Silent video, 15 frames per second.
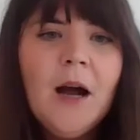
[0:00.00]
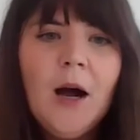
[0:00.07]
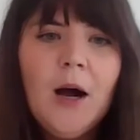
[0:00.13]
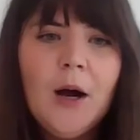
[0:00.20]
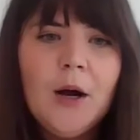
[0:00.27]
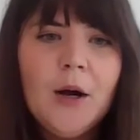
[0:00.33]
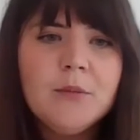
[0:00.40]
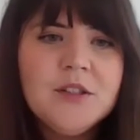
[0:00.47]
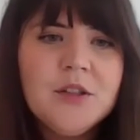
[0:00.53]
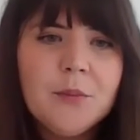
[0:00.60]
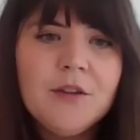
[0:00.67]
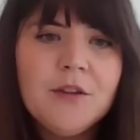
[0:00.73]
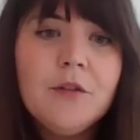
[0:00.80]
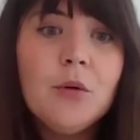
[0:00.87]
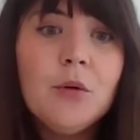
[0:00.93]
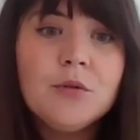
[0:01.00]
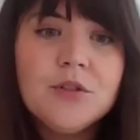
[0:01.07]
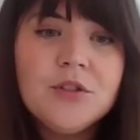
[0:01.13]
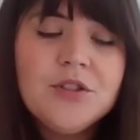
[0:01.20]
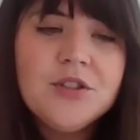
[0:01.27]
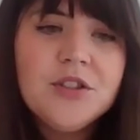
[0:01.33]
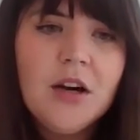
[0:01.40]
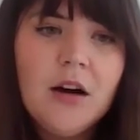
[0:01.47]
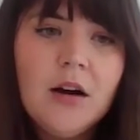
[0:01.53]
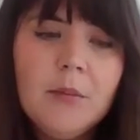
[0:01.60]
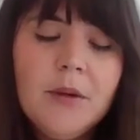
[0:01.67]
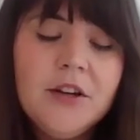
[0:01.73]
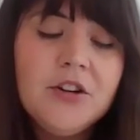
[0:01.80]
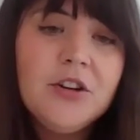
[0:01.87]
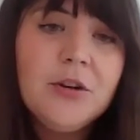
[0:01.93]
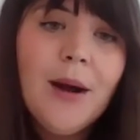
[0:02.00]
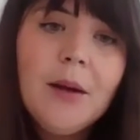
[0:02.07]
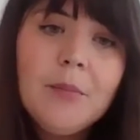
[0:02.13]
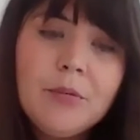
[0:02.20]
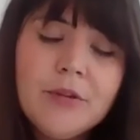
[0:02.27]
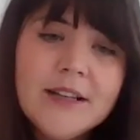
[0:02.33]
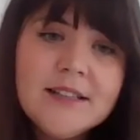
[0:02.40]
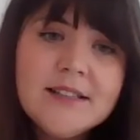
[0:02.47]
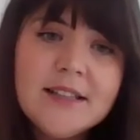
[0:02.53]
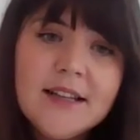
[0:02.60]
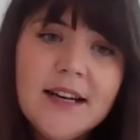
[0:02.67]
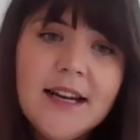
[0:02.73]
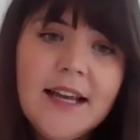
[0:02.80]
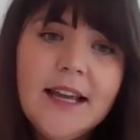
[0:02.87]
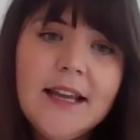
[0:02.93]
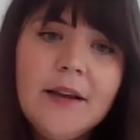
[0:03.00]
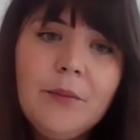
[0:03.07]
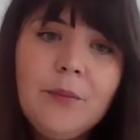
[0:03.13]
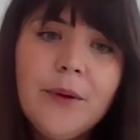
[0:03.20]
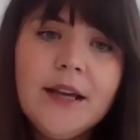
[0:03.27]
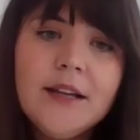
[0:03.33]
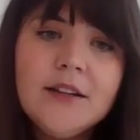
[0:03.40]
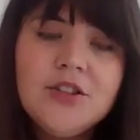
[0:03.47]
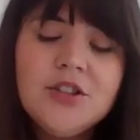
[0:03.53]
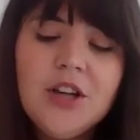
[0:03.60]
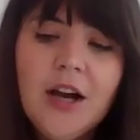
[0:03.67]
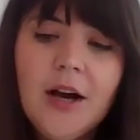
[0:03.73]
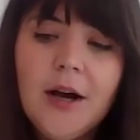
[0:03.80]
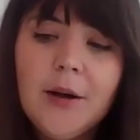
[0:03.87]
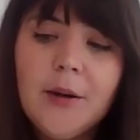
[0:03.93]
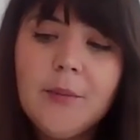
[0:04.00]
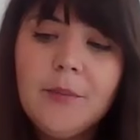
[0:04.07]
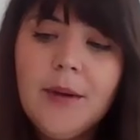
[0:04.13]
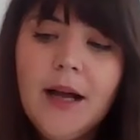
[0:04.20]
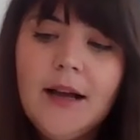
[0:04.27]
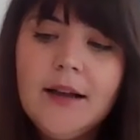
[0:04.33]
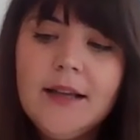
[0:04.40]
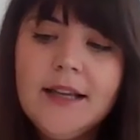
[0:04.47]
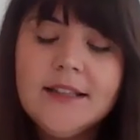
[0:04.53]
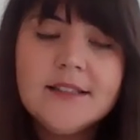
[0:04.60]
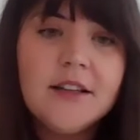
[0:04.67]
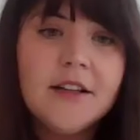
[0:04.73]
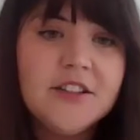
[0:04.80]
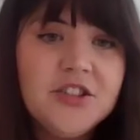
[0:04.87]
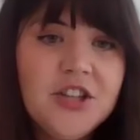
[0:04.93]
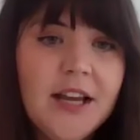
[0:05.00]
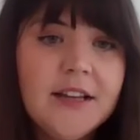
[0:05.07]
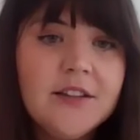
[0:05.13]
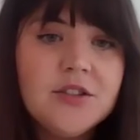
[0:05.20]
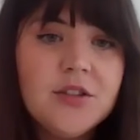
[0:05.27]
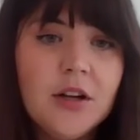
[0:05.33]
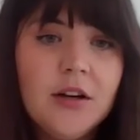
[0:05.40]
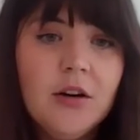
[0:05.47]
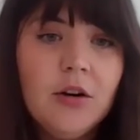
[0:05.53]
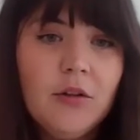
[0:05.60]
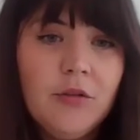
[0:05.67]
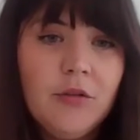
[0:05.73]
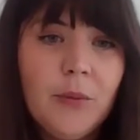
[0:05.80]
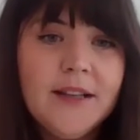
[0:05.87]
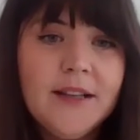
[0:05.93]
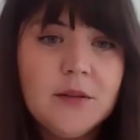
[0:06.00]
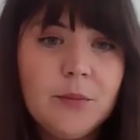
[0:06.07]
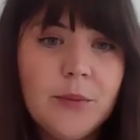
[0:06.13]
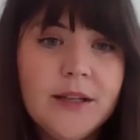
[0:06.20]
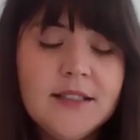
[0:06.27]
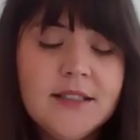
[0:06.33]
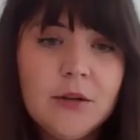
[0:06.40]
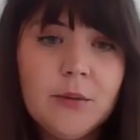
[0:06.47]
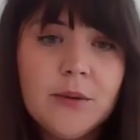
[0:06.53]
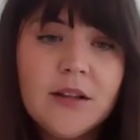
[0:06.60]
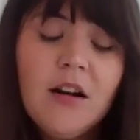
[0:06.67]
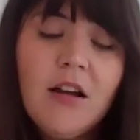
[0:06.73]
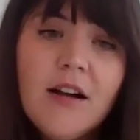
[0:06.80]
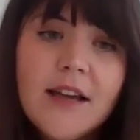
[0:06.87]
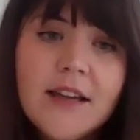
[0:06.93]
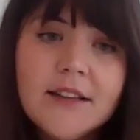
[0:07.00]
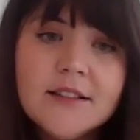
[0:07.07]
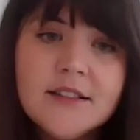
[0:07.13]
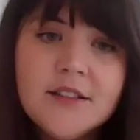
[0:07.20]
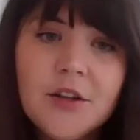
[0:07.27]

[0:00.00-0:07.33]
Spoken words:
So we've launched a new app recently, which is going to change a lot of the ways that we deal with clients.